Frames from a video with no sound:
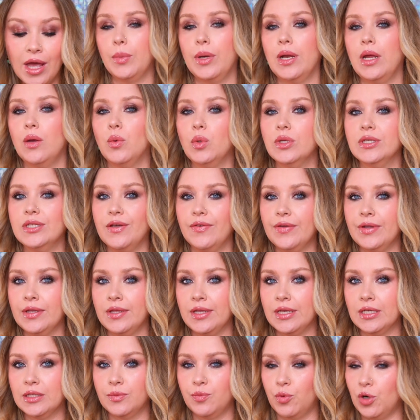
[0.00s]
but I will
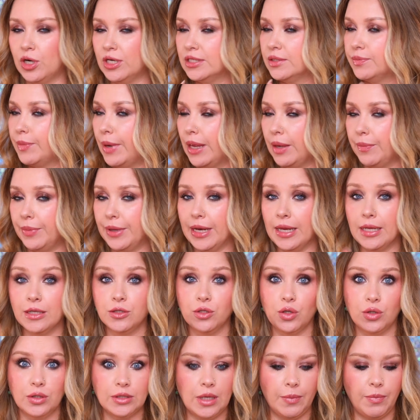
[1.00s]
definitely express my
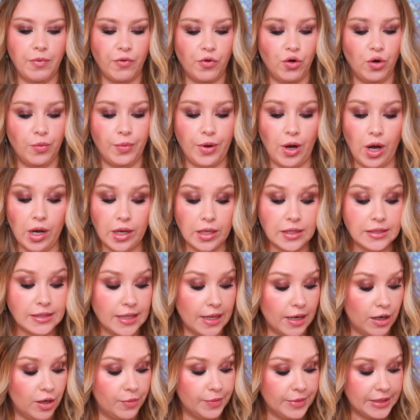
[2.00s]
opinions on some of her products
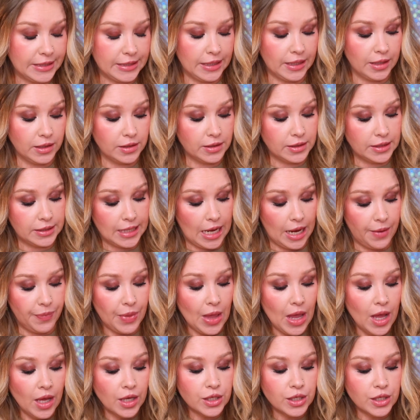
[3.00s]
that are missing today.